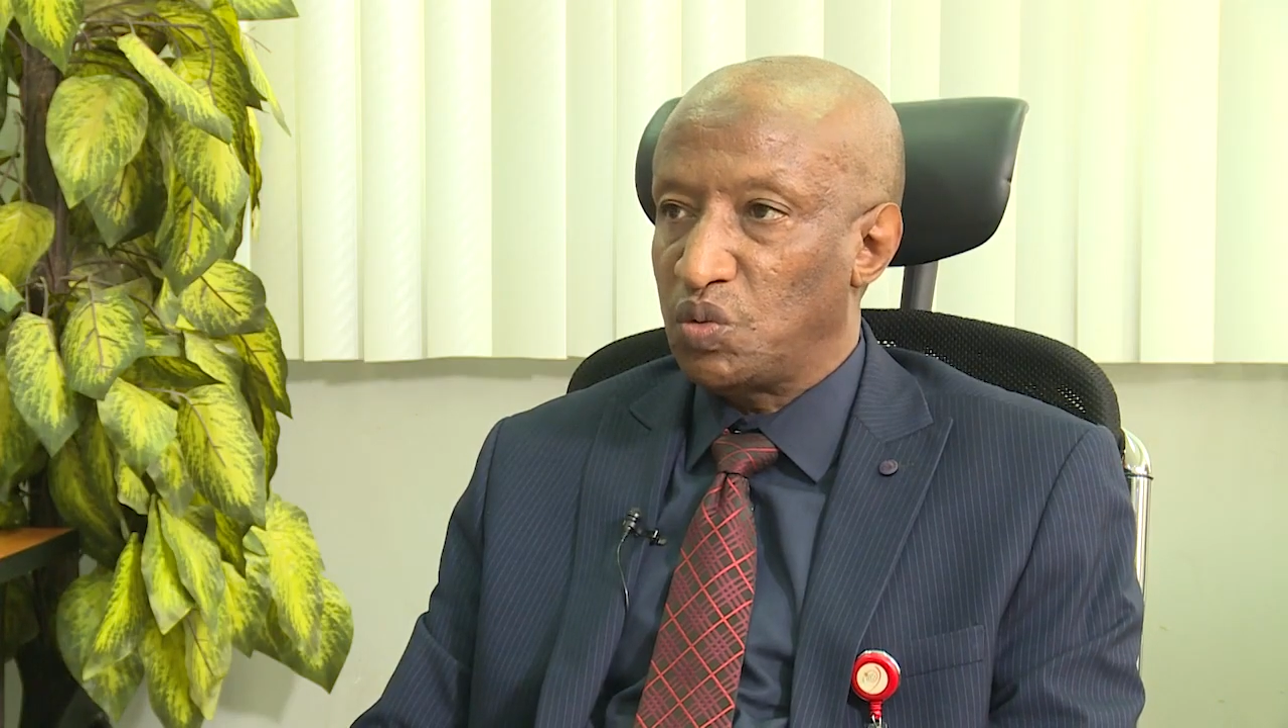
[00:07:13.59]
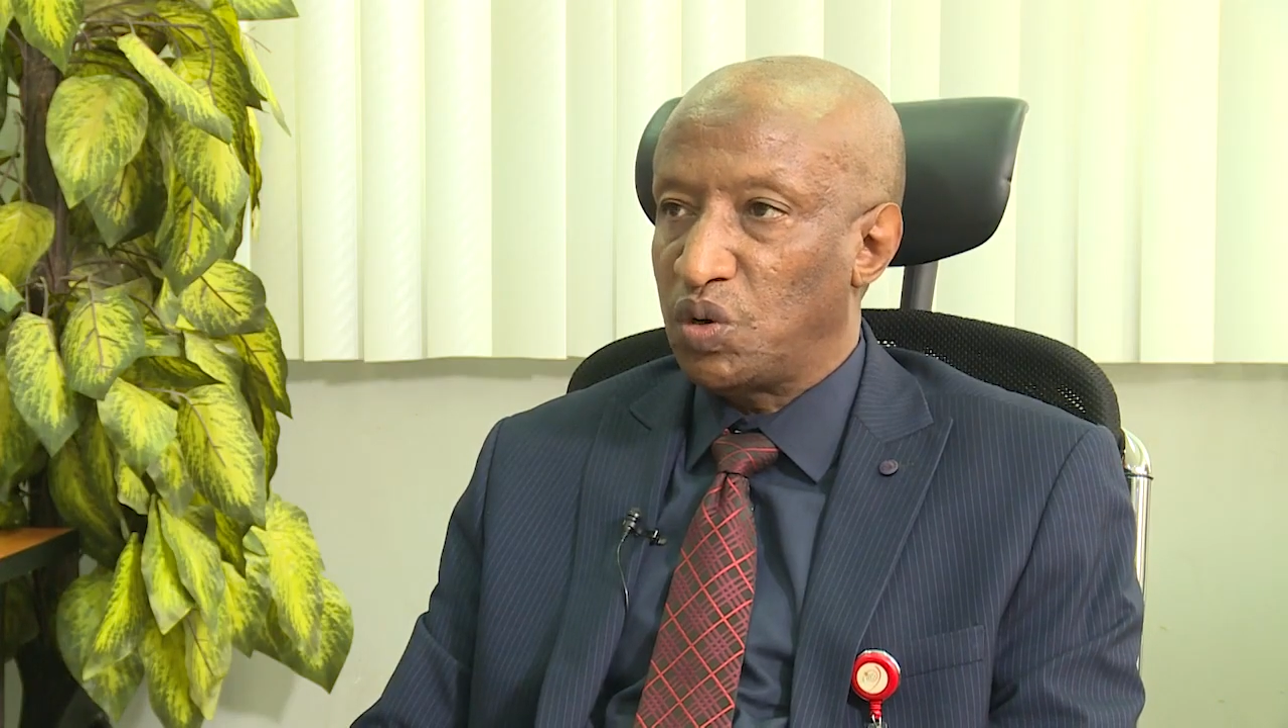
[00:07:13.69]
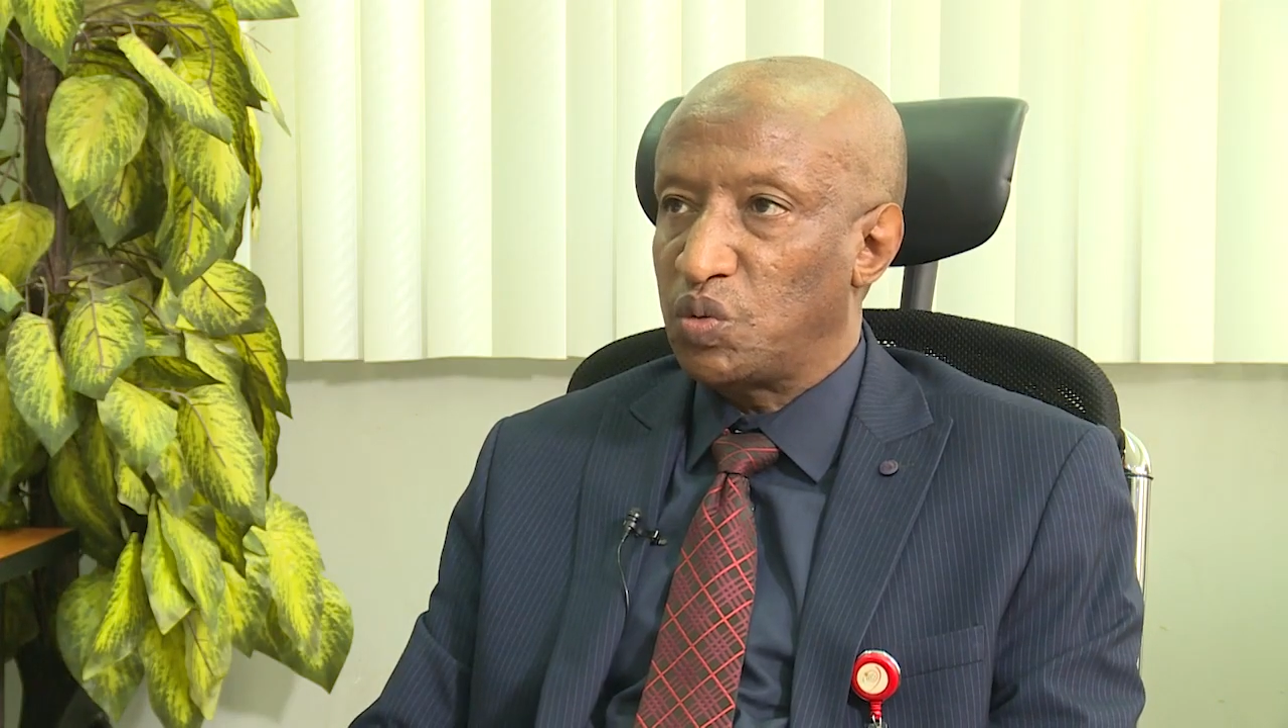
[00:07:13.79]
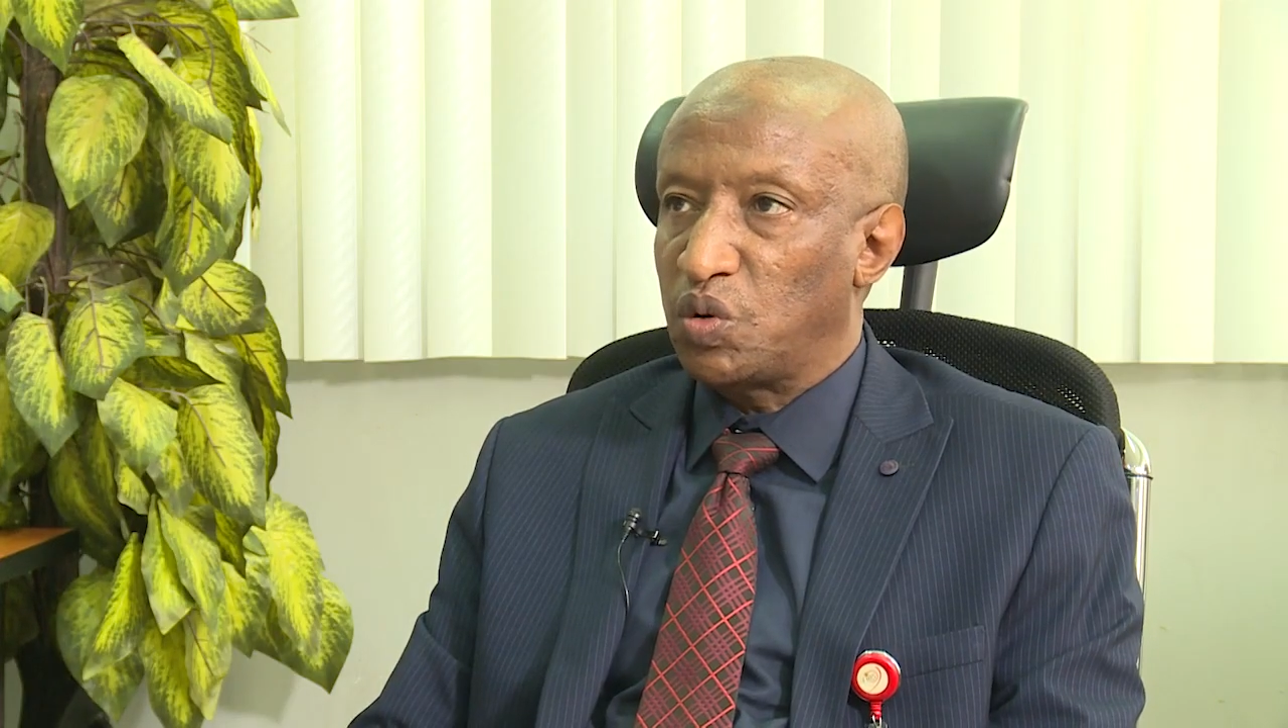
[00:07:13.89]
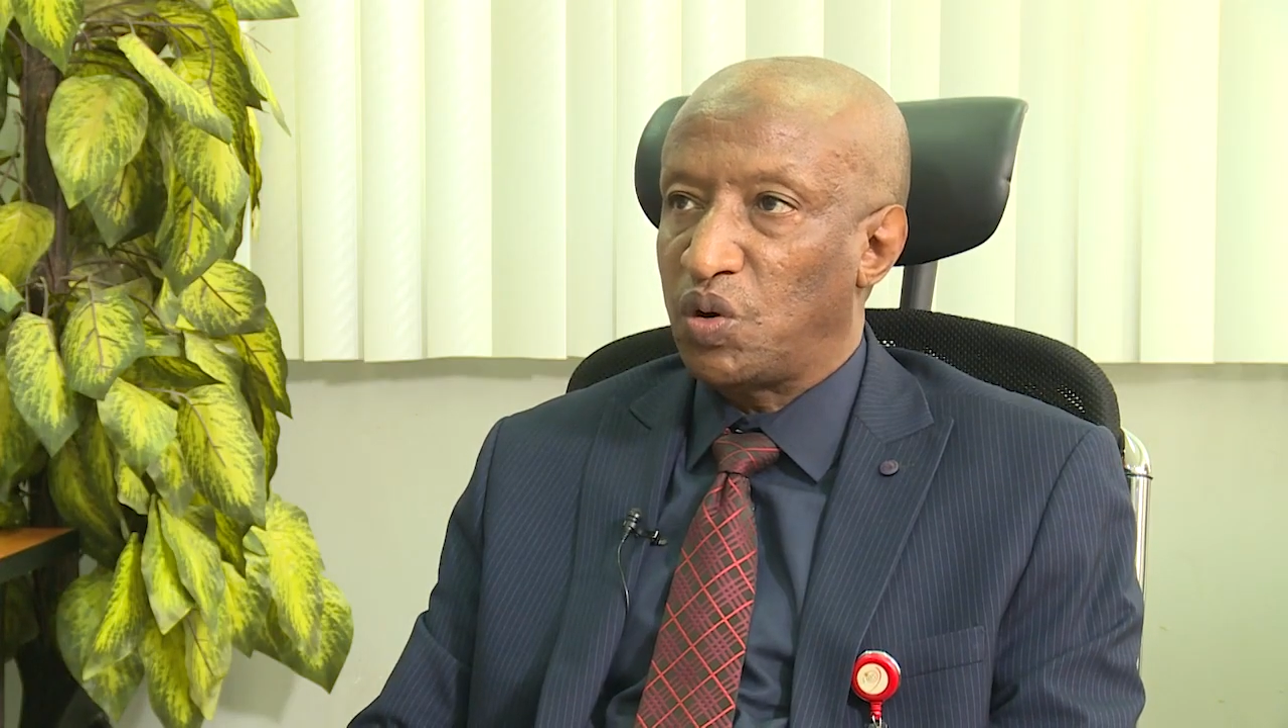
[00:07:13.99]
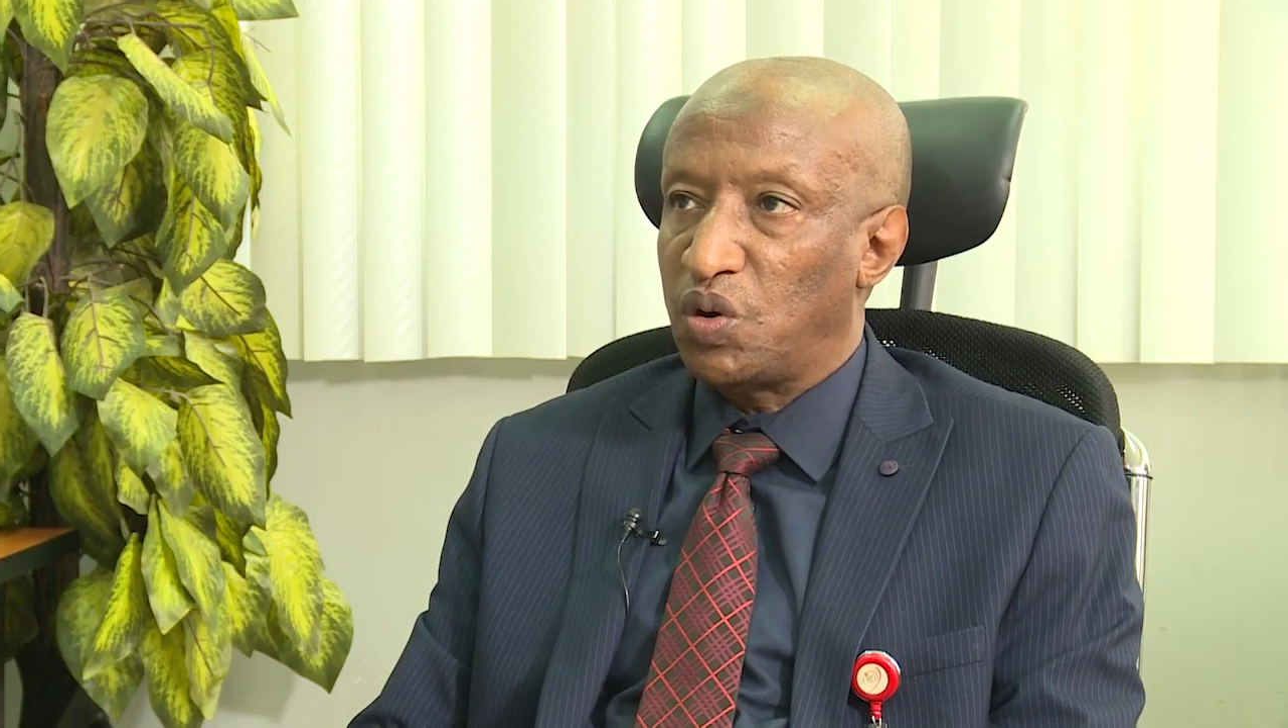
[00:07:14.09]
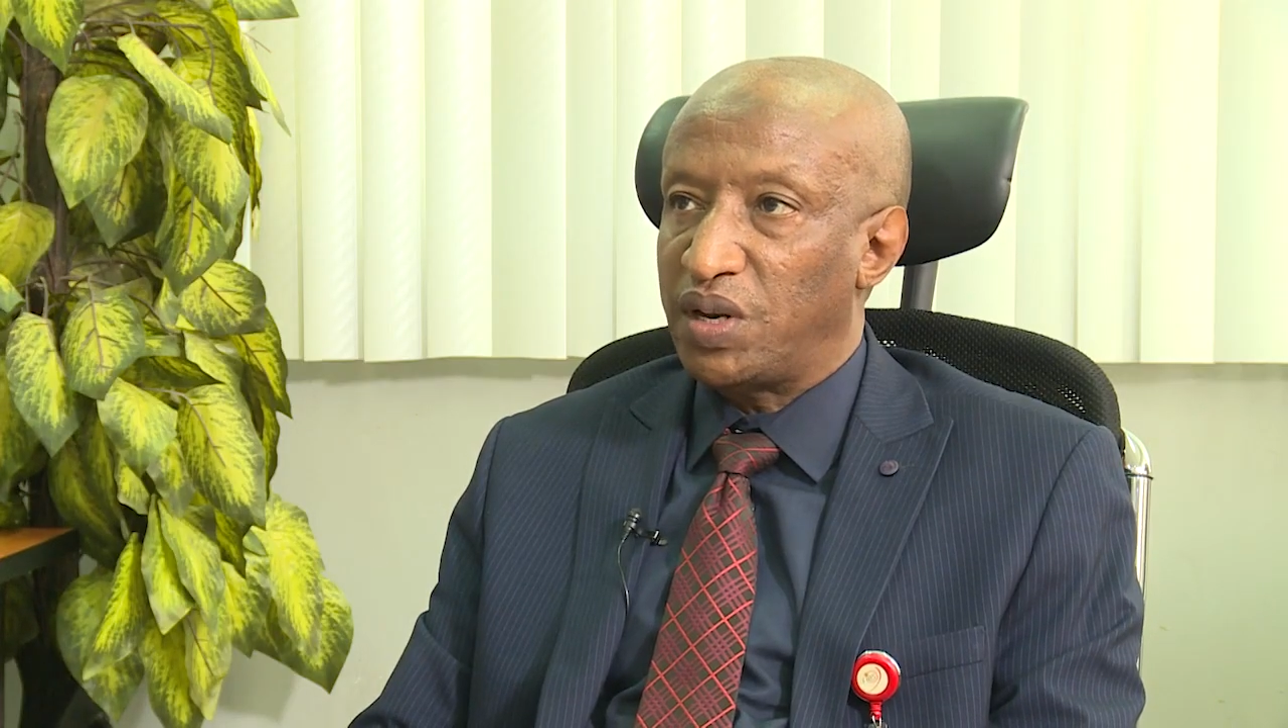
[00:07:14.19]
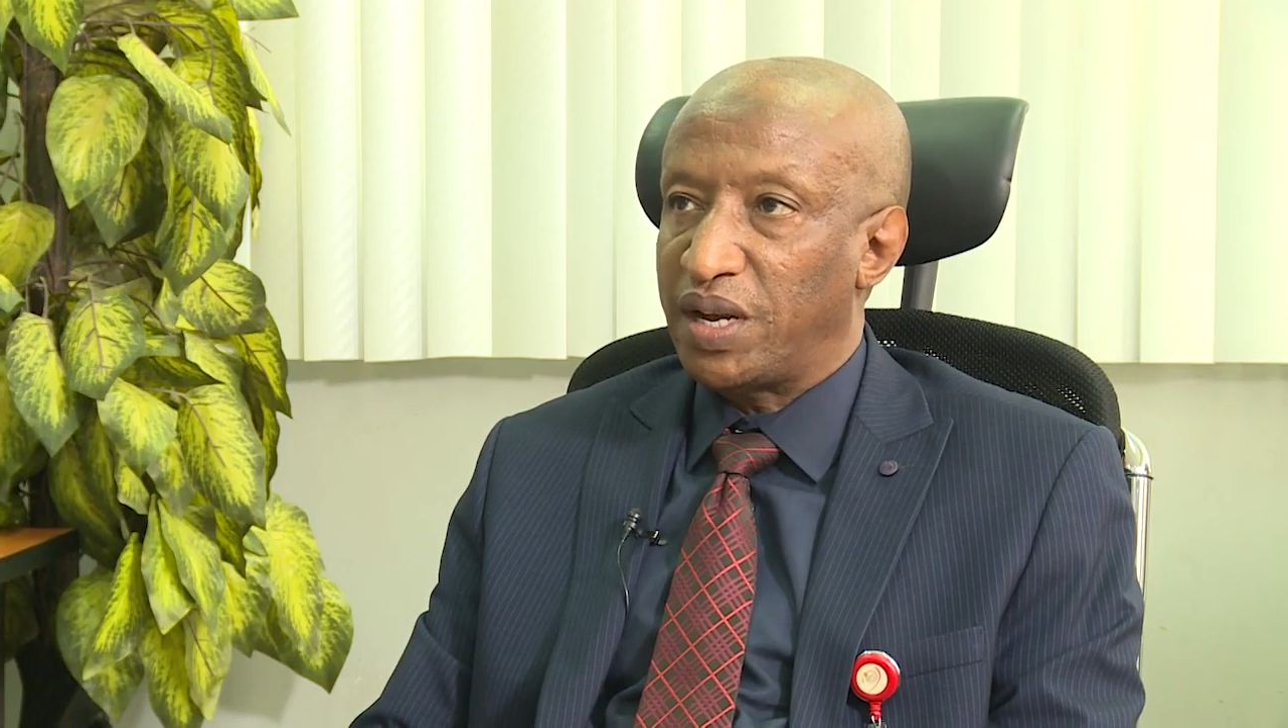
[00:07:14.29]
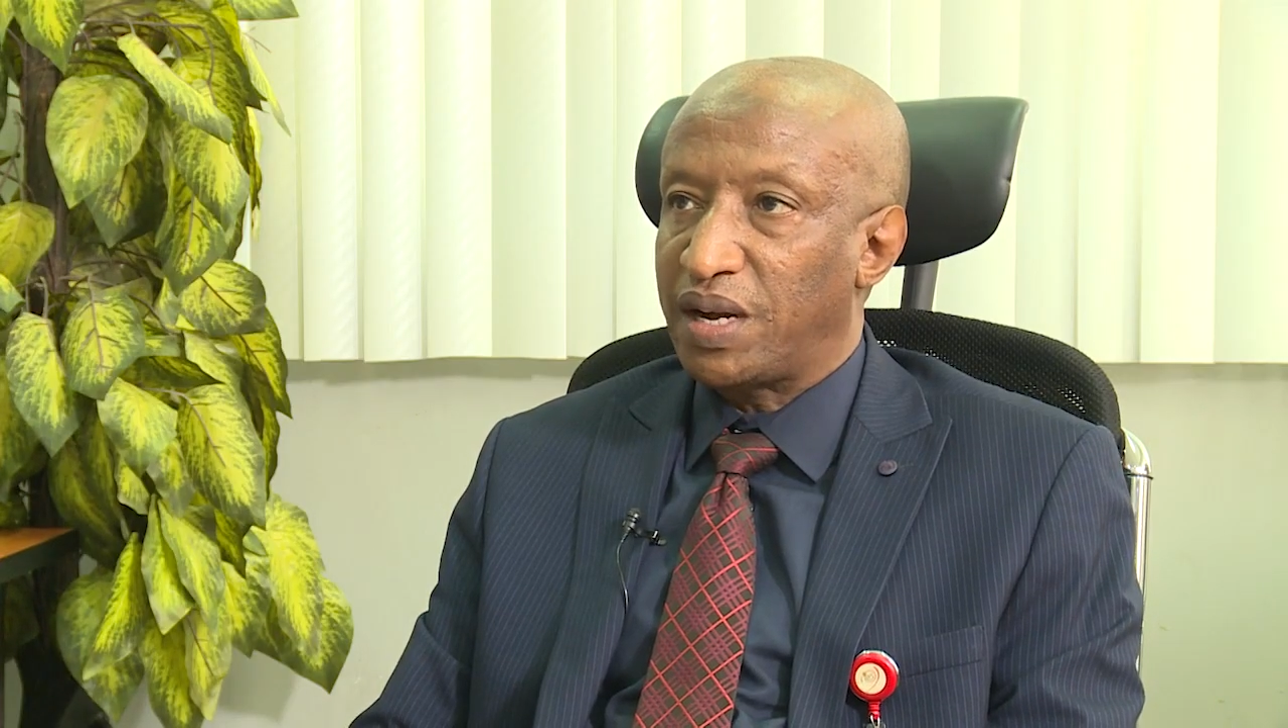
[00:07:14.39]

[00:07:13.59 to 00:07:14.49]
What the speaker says: what we call